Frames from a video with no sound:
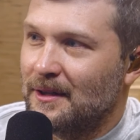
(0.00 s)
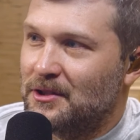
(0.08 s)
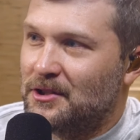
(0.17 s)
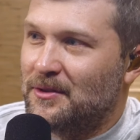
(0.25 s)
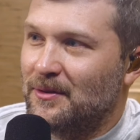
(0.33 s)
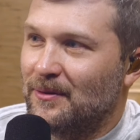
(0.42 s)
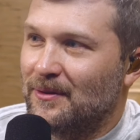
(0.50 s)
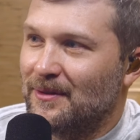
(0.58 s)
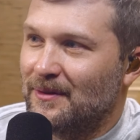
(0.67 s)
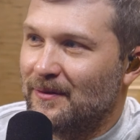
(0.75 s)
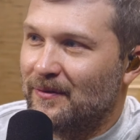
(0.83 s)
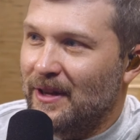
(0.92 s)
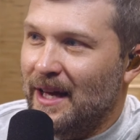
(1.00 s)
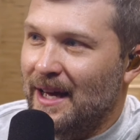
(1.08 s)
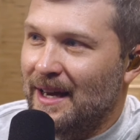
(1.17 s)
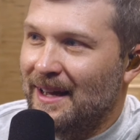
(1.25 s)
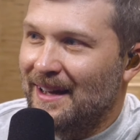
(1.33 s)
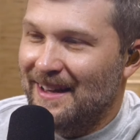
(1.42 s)
yeah.
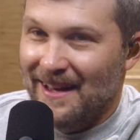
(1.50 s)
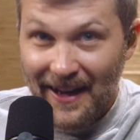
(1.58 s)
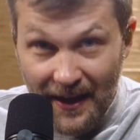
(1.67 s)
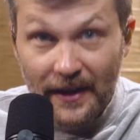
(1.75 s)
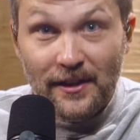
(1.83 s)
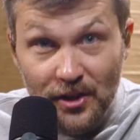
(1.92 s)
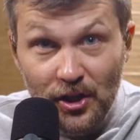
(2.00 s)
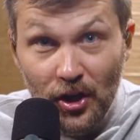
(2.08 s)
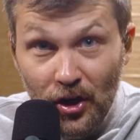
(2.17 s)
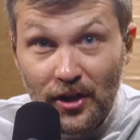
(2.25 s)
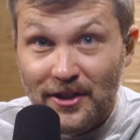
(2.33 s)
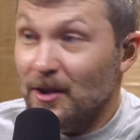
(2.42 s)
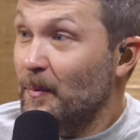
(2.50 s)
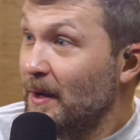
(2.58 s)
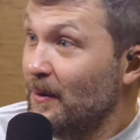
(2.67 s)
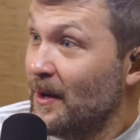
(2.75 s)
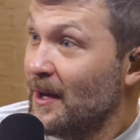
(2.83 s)
flag. yeah, that's good. Somebody,